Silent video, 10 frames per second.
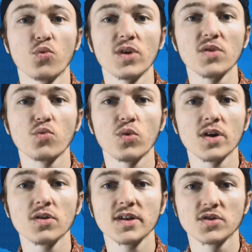we
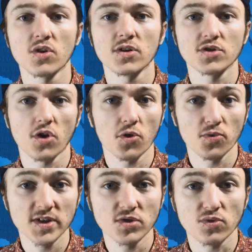will exhaust our
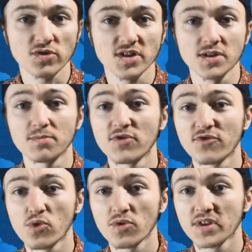resources
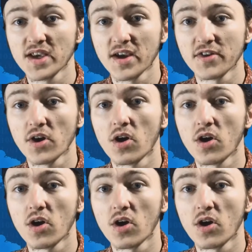before the end